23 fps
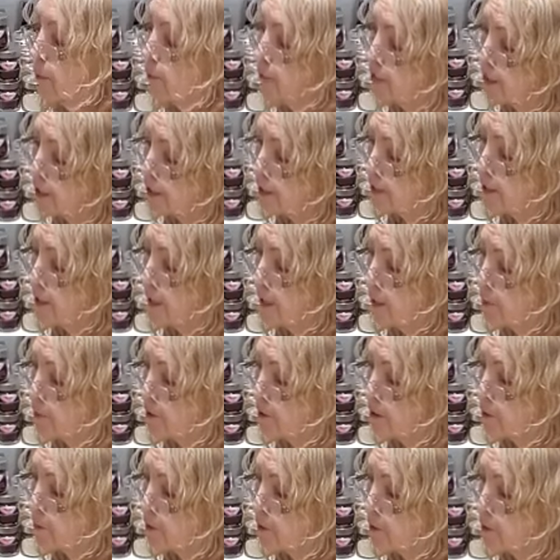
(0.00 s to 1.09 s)
using a
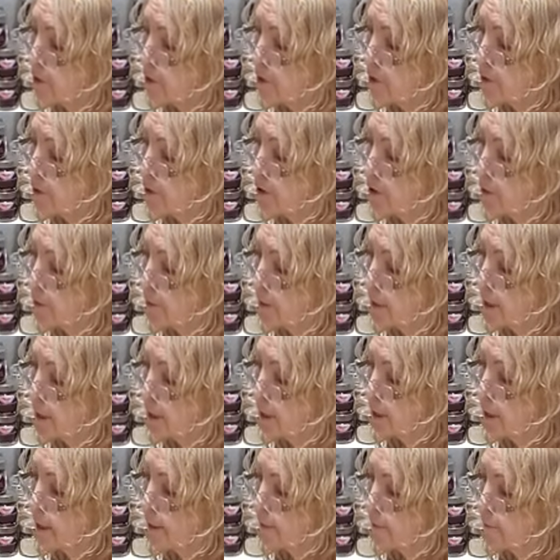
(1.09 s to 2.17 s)
tablespoon, so this would be
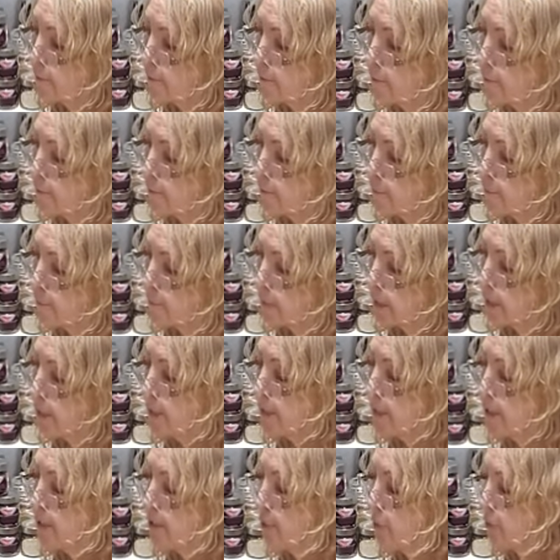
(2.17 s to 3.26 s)
like a
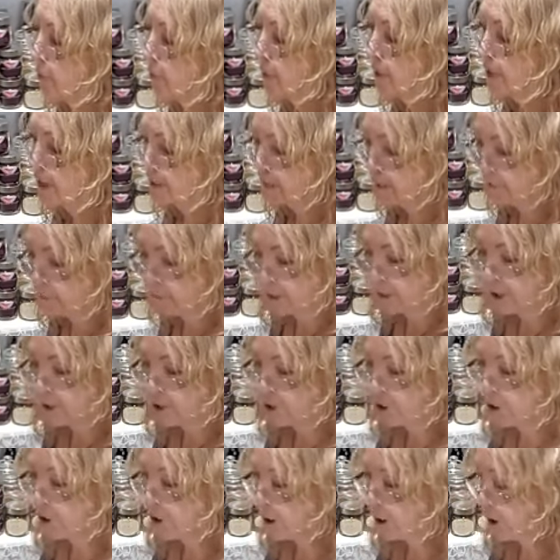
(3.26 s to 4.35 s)
teaspoon, because I'm pretty
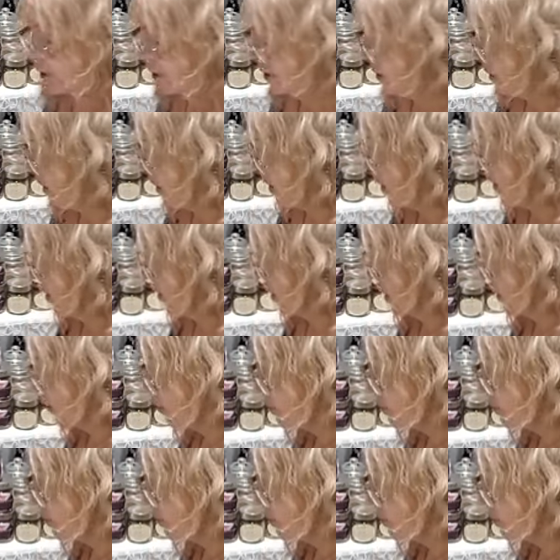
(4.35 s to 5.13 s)
sure, I